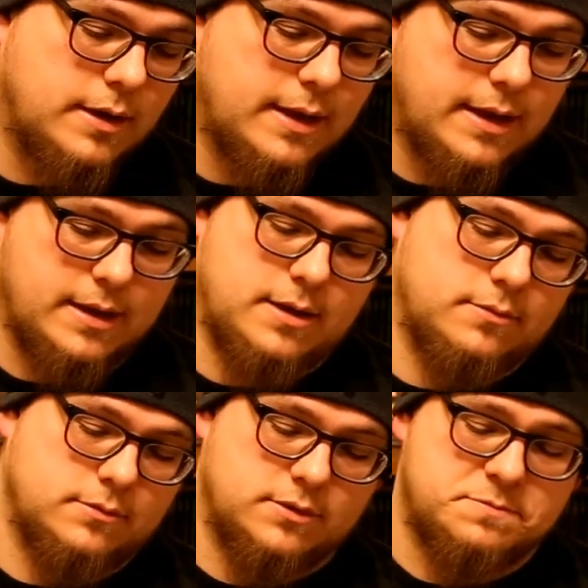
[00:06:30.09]

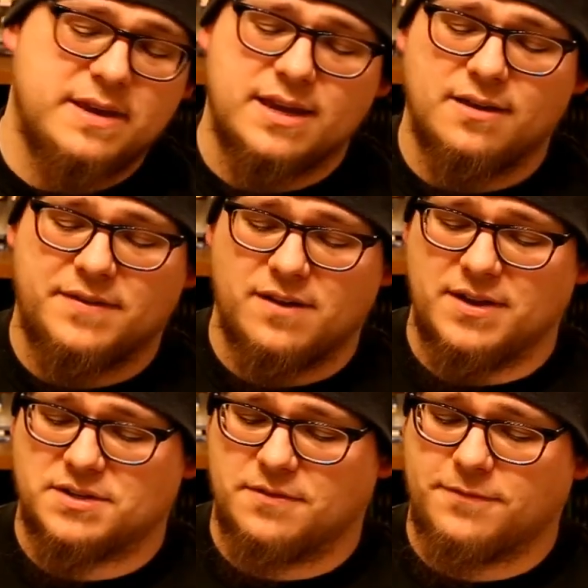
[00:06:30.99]
And speaking of Final
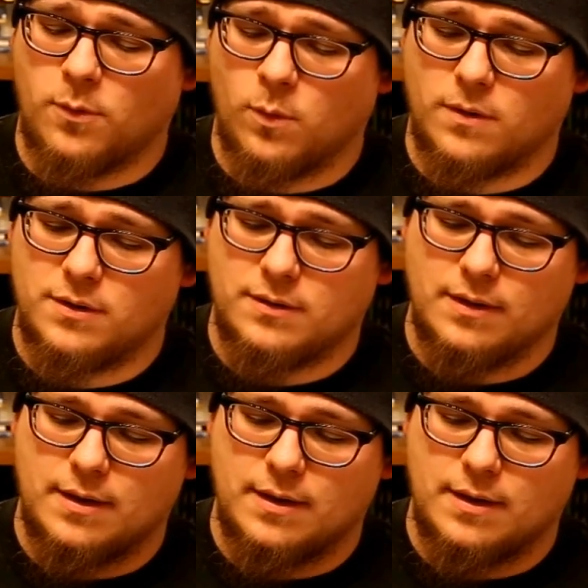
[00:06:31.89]
Fantasy IV,